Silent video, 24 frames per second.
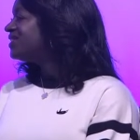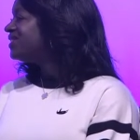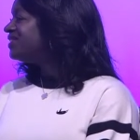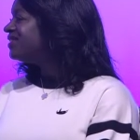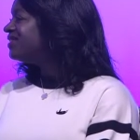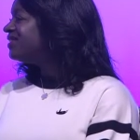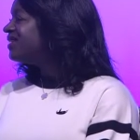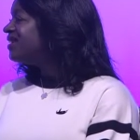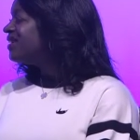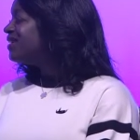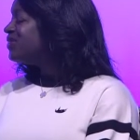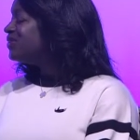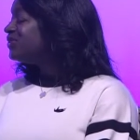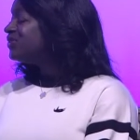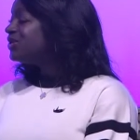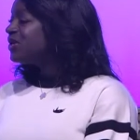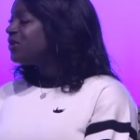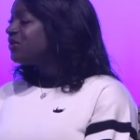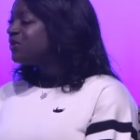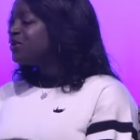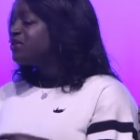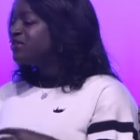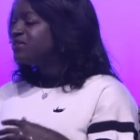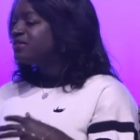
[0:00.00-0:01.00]
And
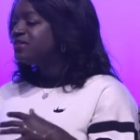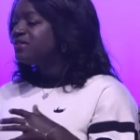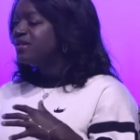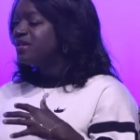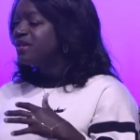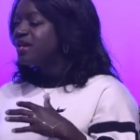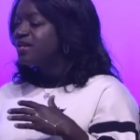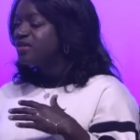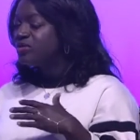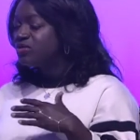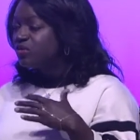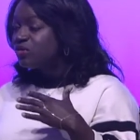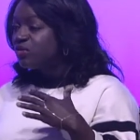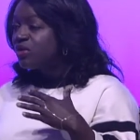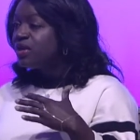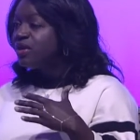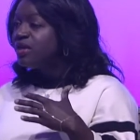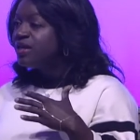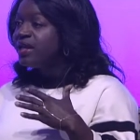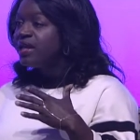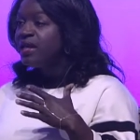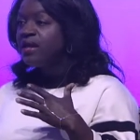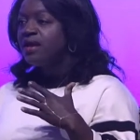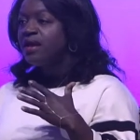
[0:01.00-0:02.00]
so it's it's
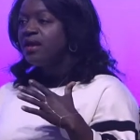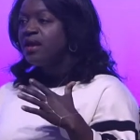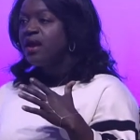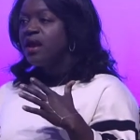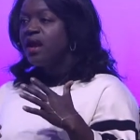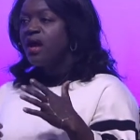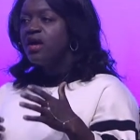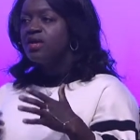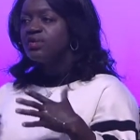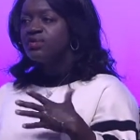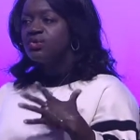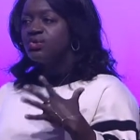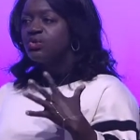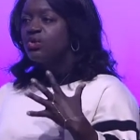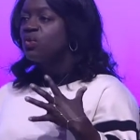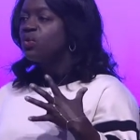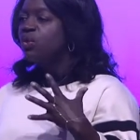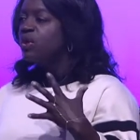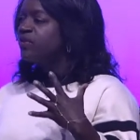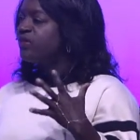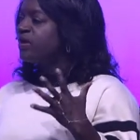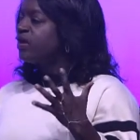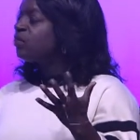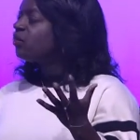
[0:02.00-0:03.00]
really a
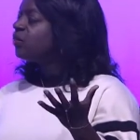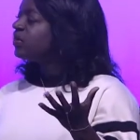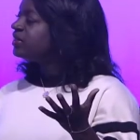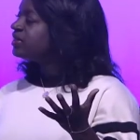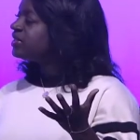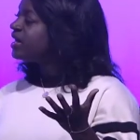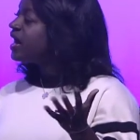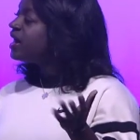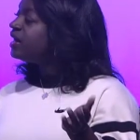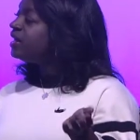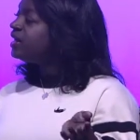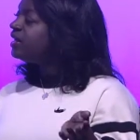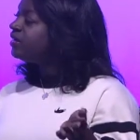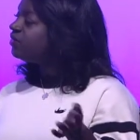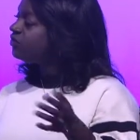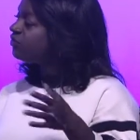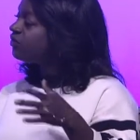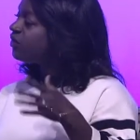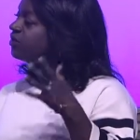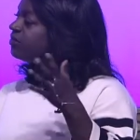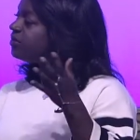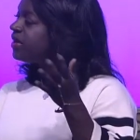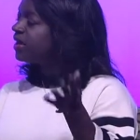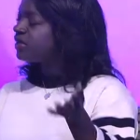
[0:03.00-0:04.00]
story that we're telling
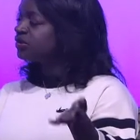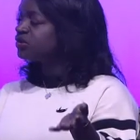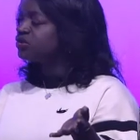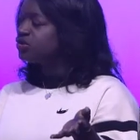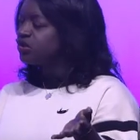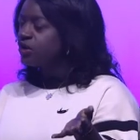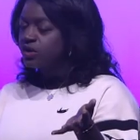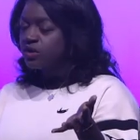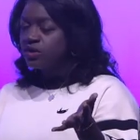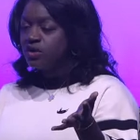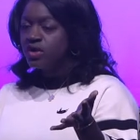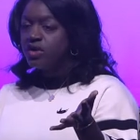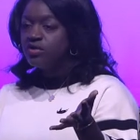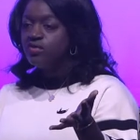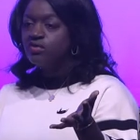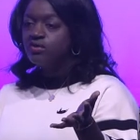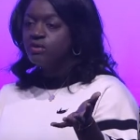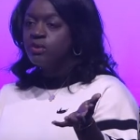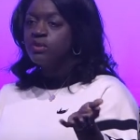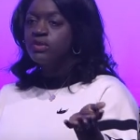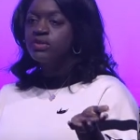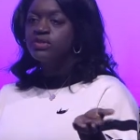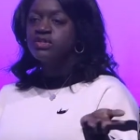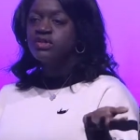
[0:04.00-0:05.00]
from external yeah.
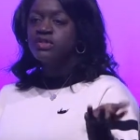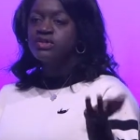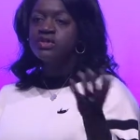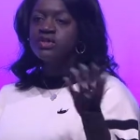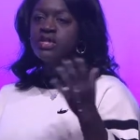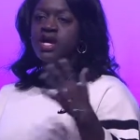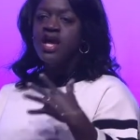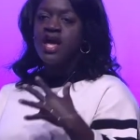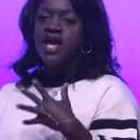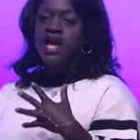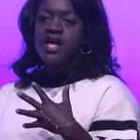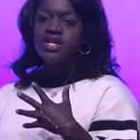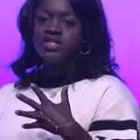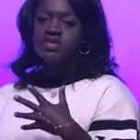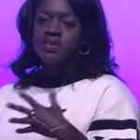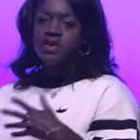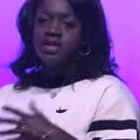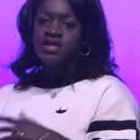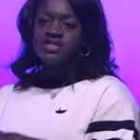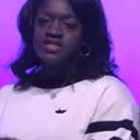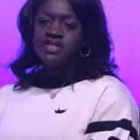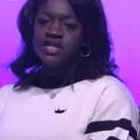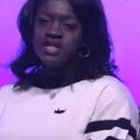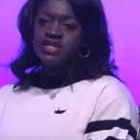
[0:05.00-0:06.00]
influencers as
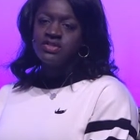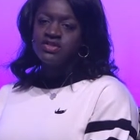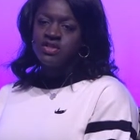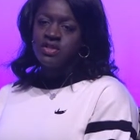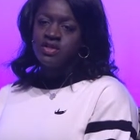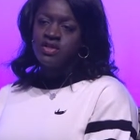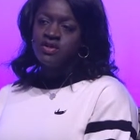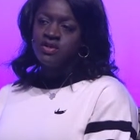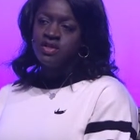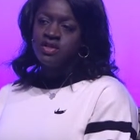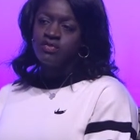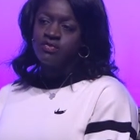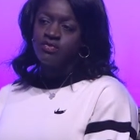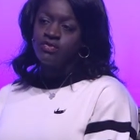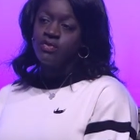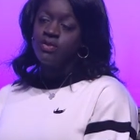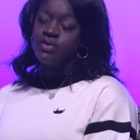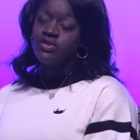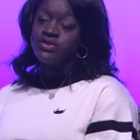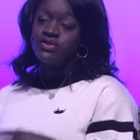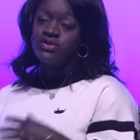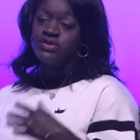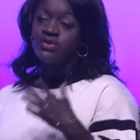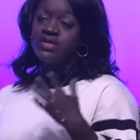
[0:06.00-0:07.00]
well as internal
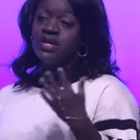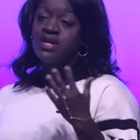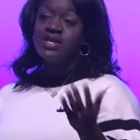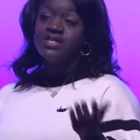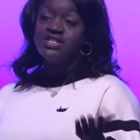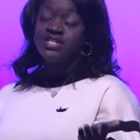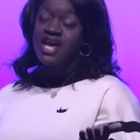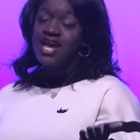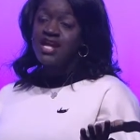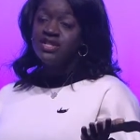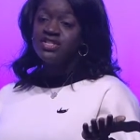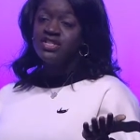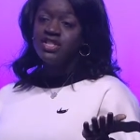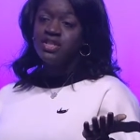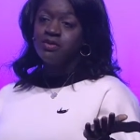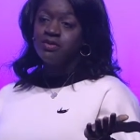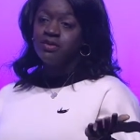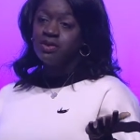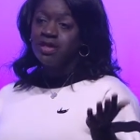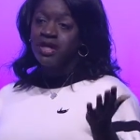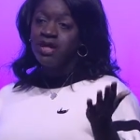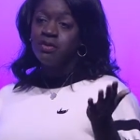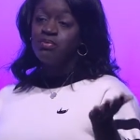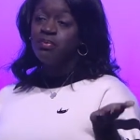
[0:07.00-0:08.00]
influencers to actually
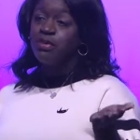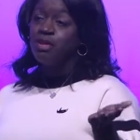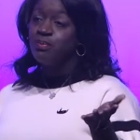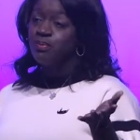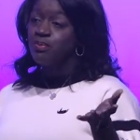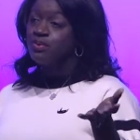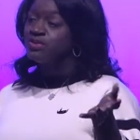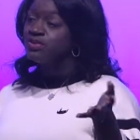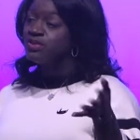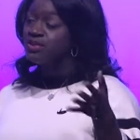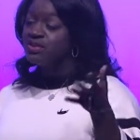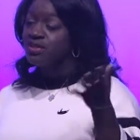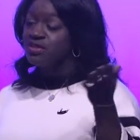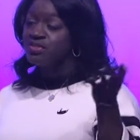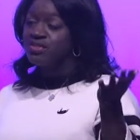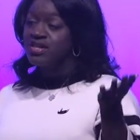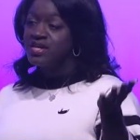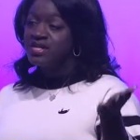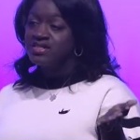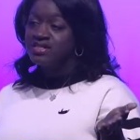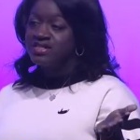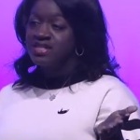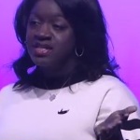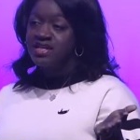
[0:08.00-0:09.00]
get people to the
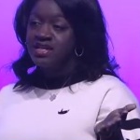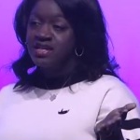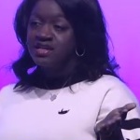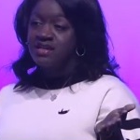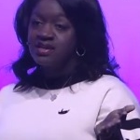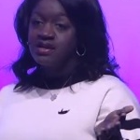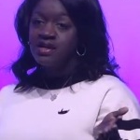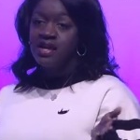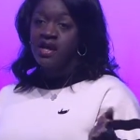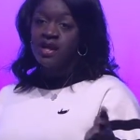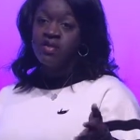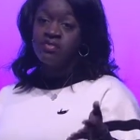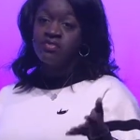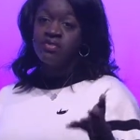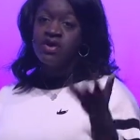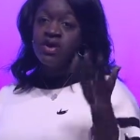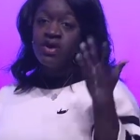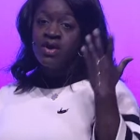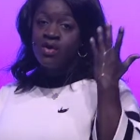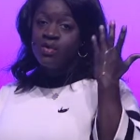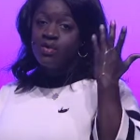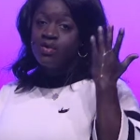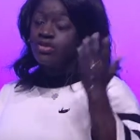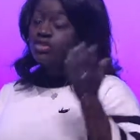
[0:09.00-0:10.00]
things they need and love,
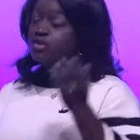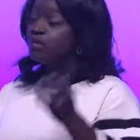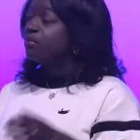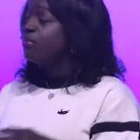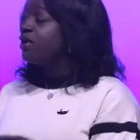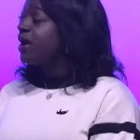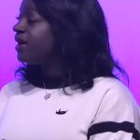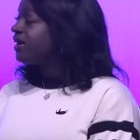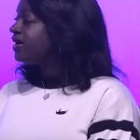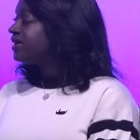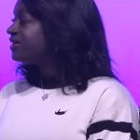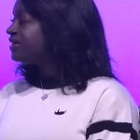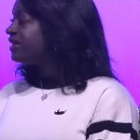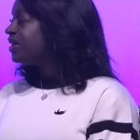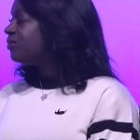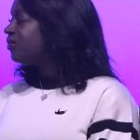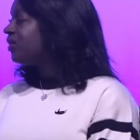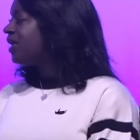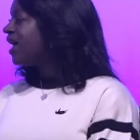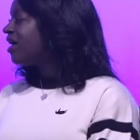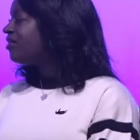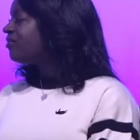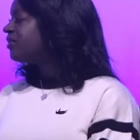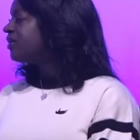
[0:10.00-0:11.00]
which are products that
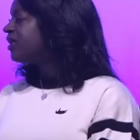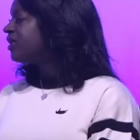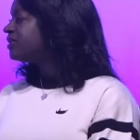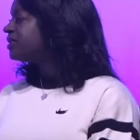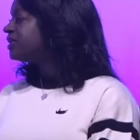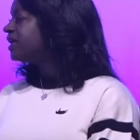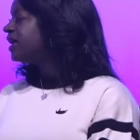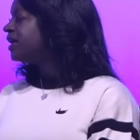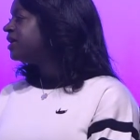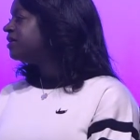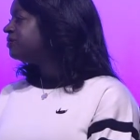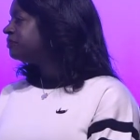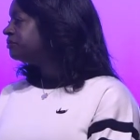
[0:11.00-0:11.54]
we have on our site.